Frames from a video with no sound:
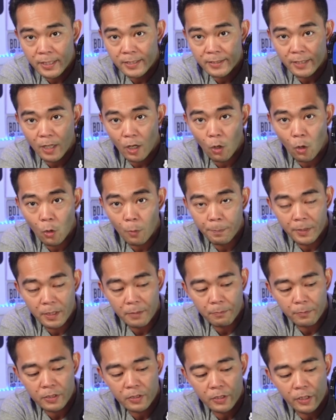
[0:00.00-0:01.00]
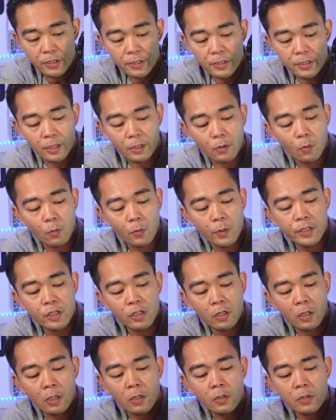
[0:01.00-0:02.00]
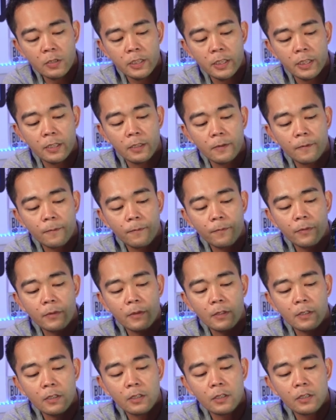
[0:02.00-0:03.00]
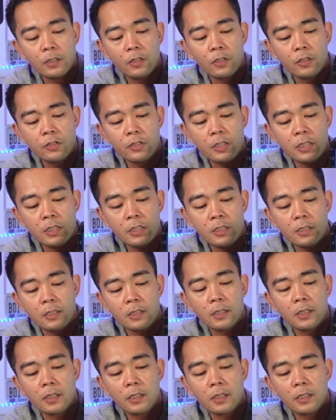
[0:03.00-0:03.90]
is the open position. When you close it, you just